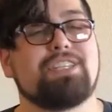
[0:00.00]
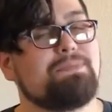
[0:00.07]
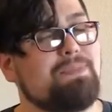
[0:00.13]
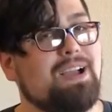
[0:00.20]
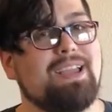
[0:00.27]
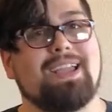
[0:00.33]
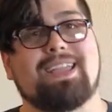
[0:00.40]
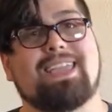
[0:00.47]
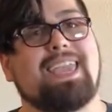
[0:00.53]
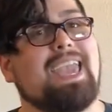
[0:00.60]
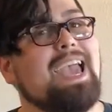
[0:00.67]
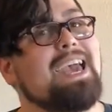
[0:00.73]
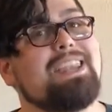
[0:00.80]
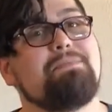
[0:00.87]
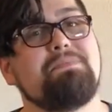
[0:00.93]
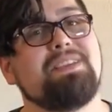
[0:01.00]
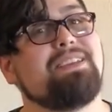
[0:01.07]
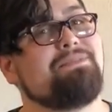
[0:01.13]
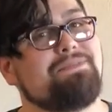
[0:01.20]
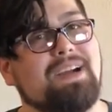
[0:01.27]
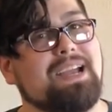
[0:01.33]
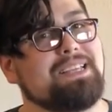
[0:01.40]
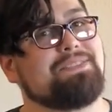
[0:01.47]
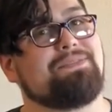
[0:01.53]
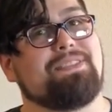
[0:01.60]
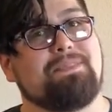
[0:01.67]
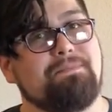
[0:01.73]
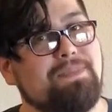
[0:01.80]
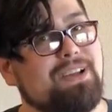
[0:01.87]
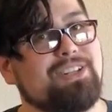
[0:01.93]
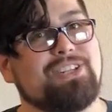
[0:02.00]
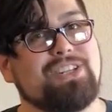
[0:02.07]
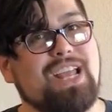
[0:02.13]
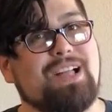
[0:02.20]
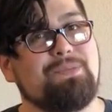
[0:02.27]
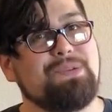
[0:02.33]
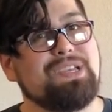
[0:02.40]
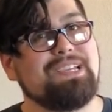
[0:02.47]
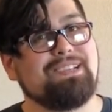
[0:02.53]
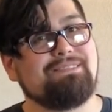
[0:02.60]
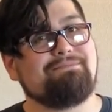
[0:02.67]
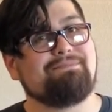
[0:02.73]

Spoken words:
to my Academy advice for the month, shall we?